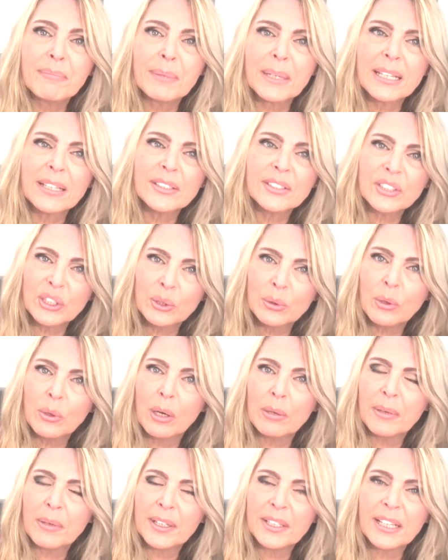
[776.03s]
because you
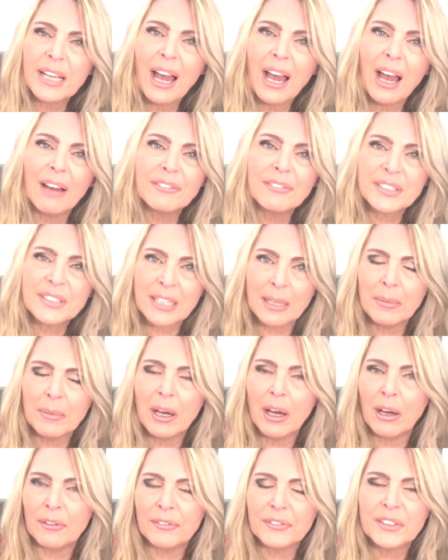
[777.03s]
already have
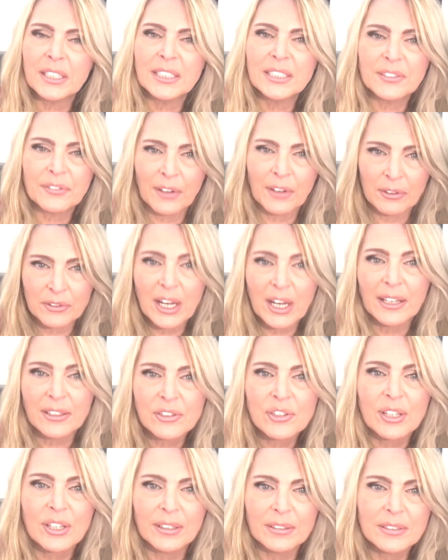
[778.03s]
some of these
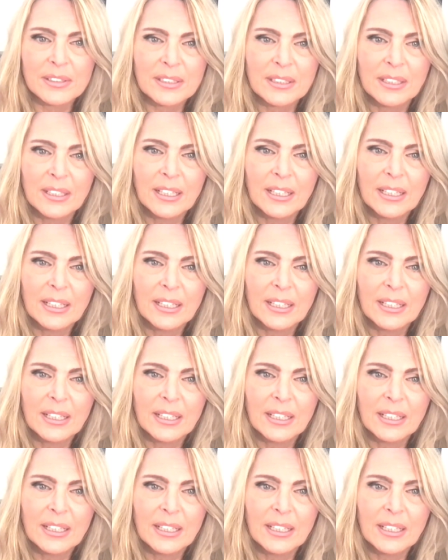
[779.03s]
foundations.